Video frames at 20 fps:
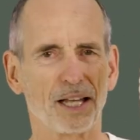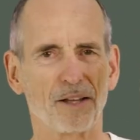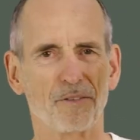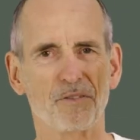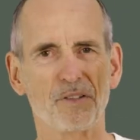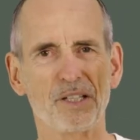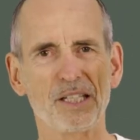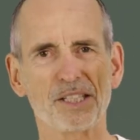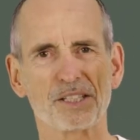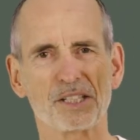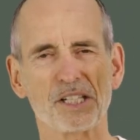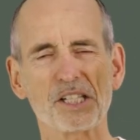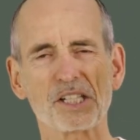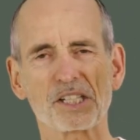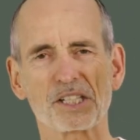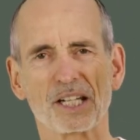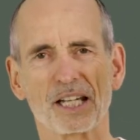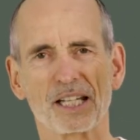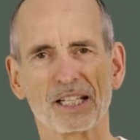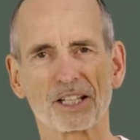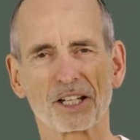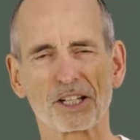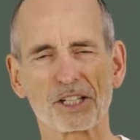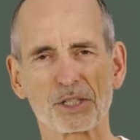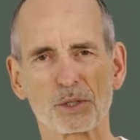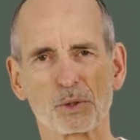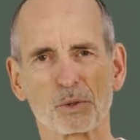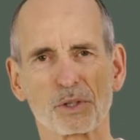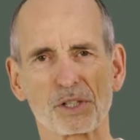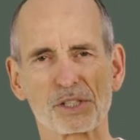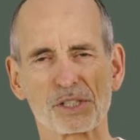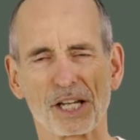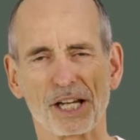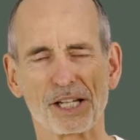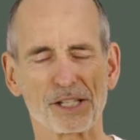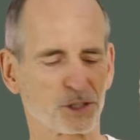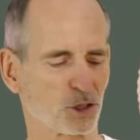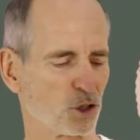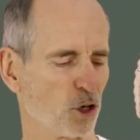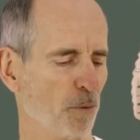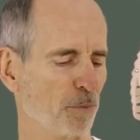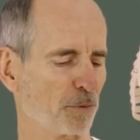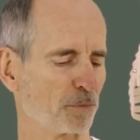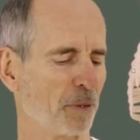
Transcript: at how near it gets to their buttocks.